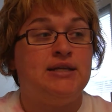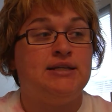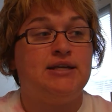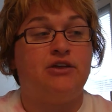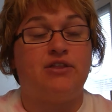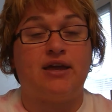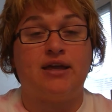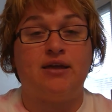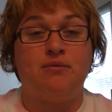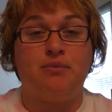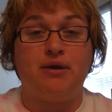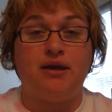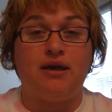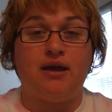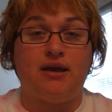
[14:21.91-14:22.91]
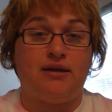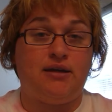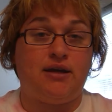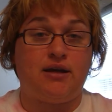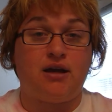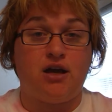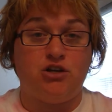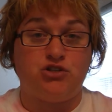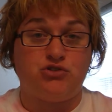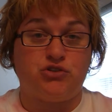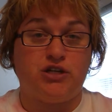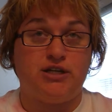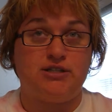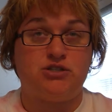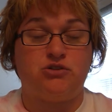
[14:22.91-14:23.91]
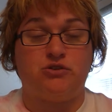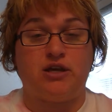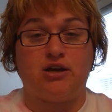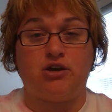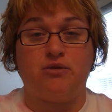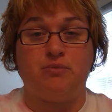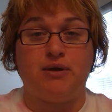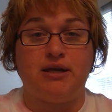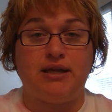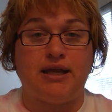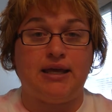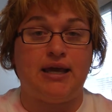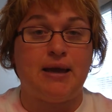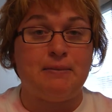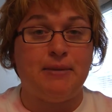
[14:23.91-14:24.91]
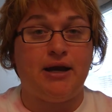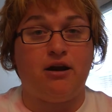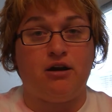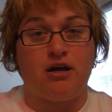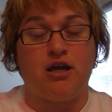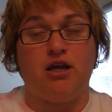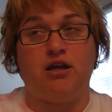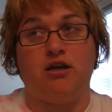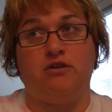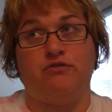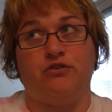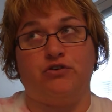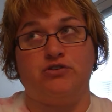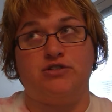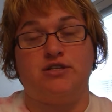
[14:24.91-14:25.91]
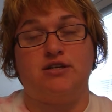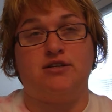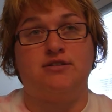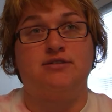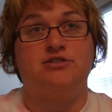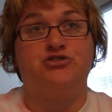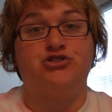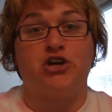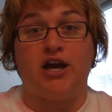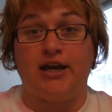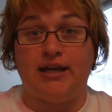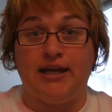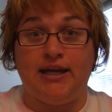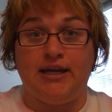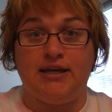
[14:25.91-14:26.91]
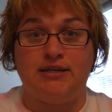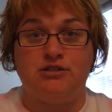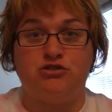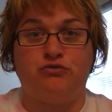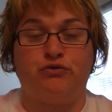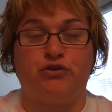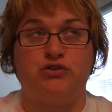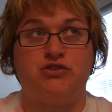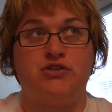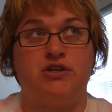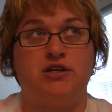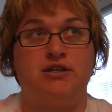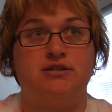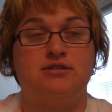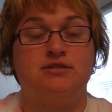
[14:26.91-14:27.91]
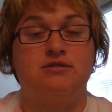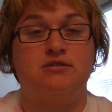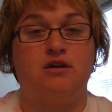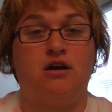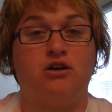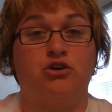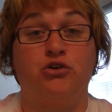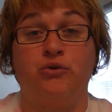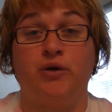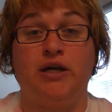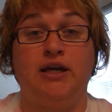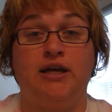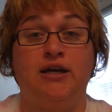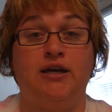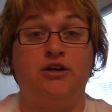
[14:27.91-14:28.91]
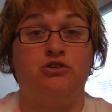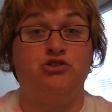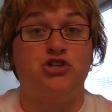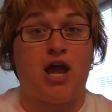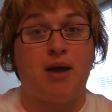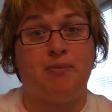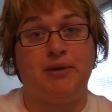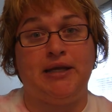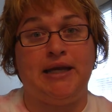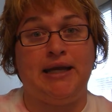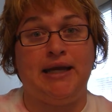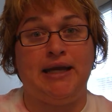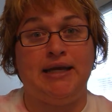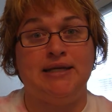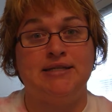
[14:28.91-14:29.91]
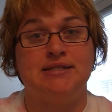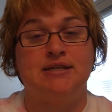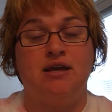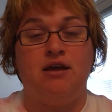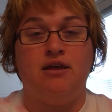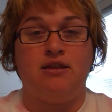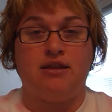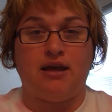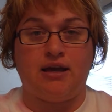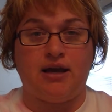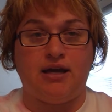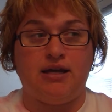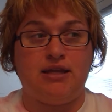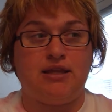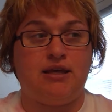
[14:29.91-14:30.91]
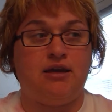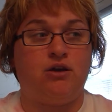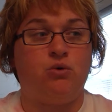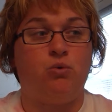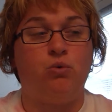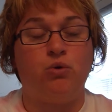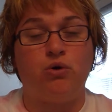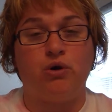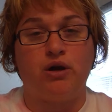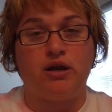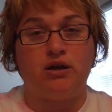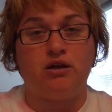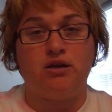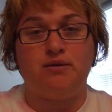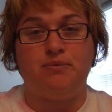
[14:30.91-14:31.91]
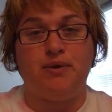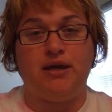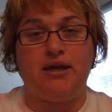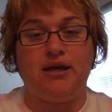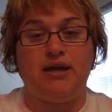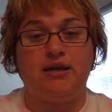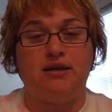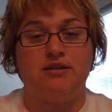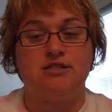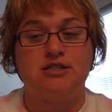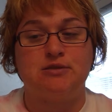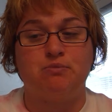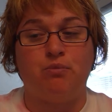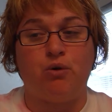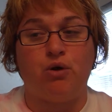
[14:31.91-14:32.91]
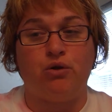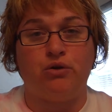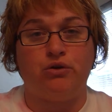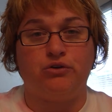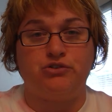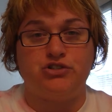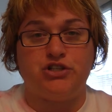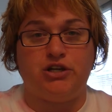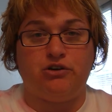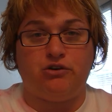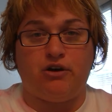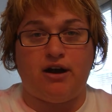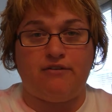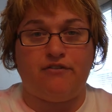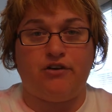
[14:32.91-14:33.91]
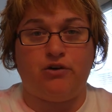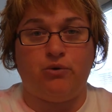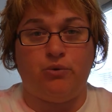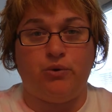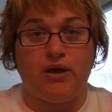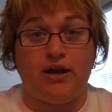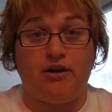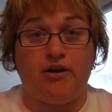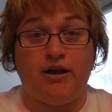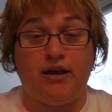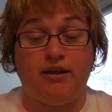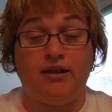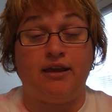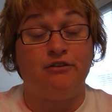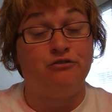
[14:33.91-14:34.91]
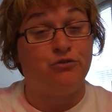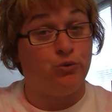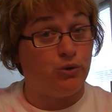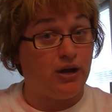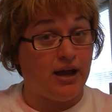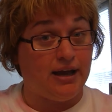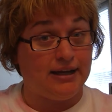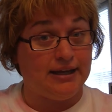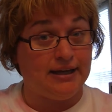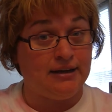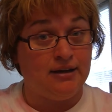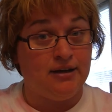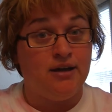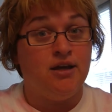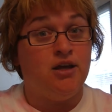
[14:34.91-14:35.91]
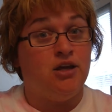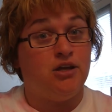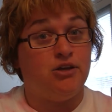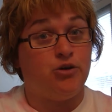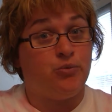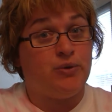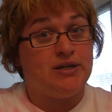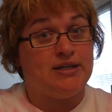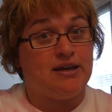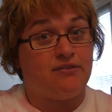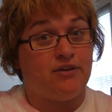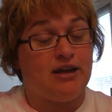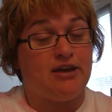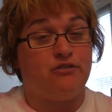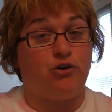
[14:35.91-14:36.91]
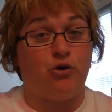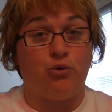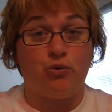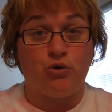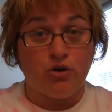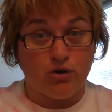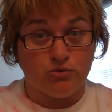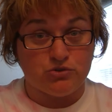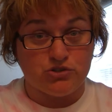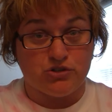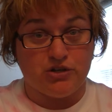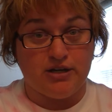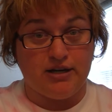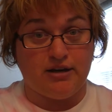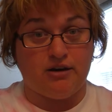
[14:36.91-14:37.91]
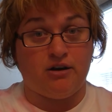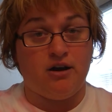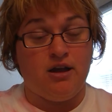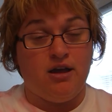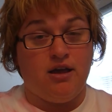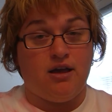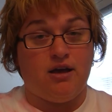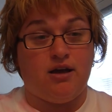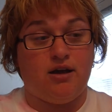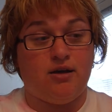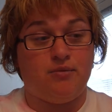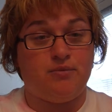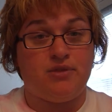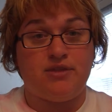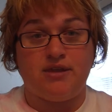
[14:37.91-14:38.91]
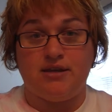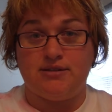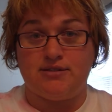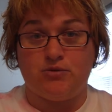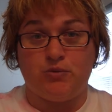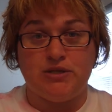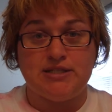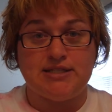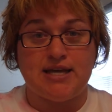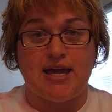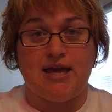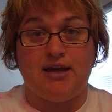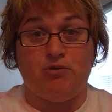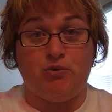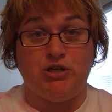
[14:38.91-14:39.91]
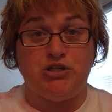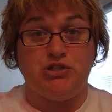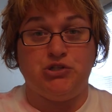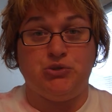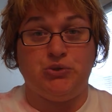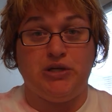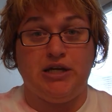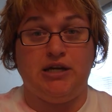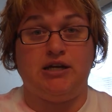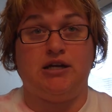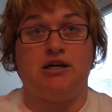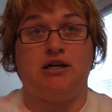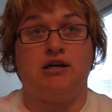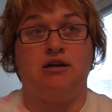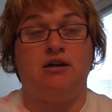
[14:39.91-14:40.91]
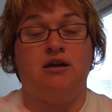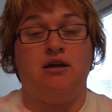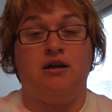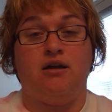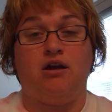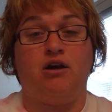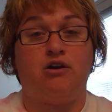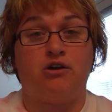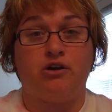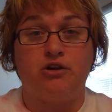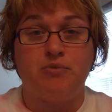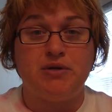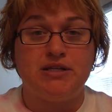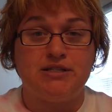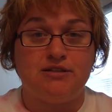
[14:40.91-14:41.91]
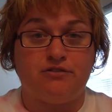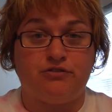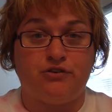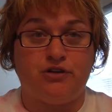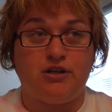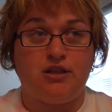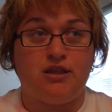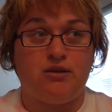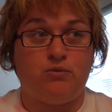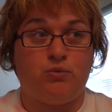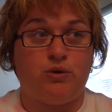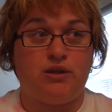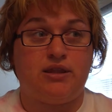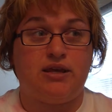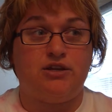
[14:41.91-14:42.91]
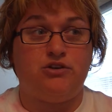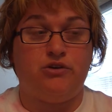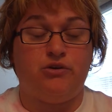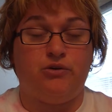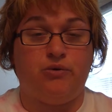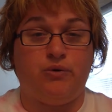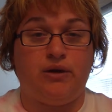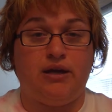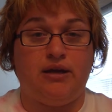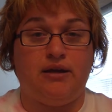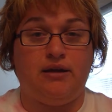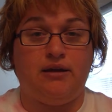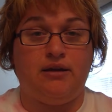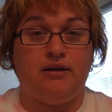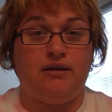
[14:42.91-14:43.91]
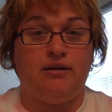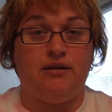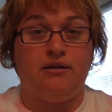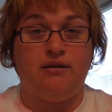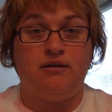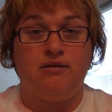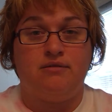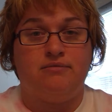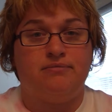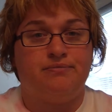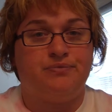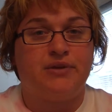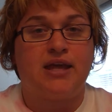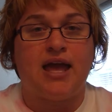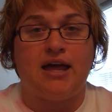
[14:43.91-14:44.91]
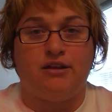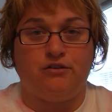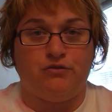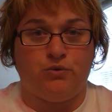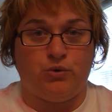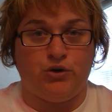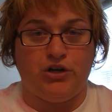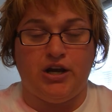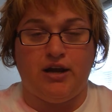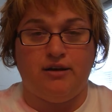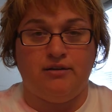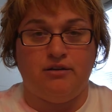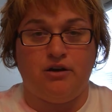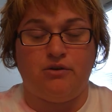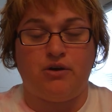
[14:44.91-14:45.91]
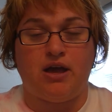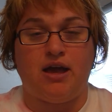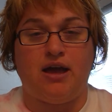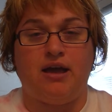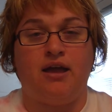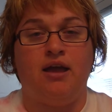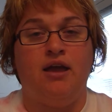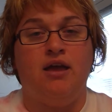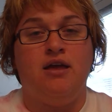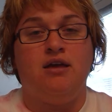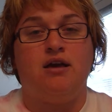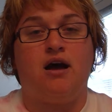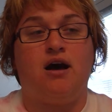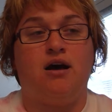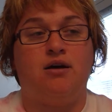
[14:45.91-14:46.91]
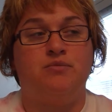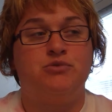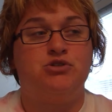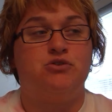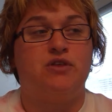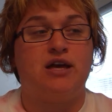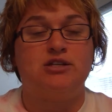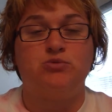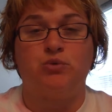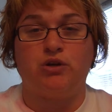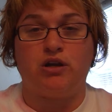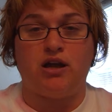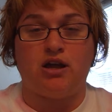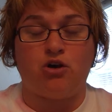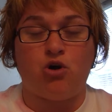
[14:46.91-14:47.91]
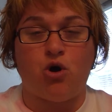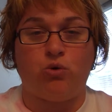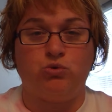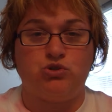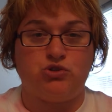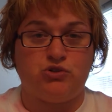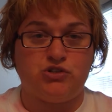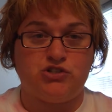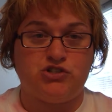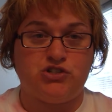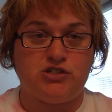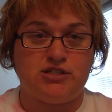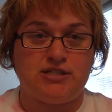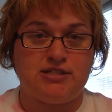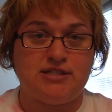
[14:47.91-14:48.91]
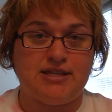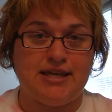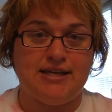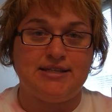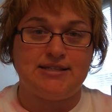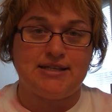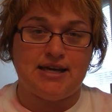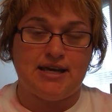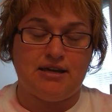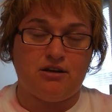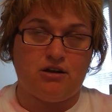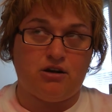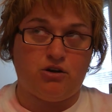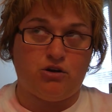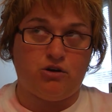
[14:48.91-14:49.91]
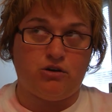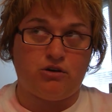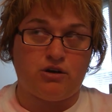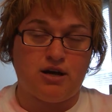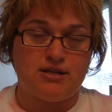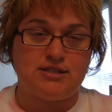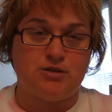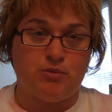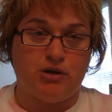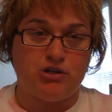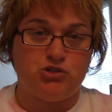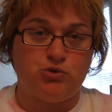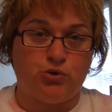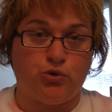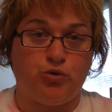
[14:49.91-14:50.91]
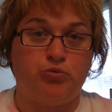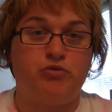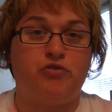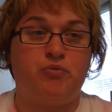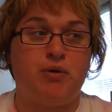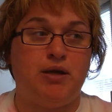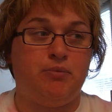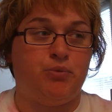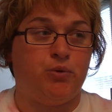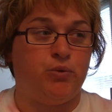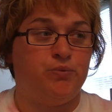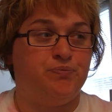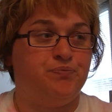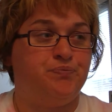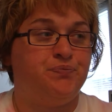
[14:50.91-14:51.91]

Now that can be a country, so that could be like American versus Chinese versus Korean, Japanese, that kind of thing. Or it could be in a smaller geographical area like Fulton County. We definitely have our own culture here. Things that we say and we do here are going to be different than what they do in California, okay? So that's what a culture is, just things that are customary to a group of people.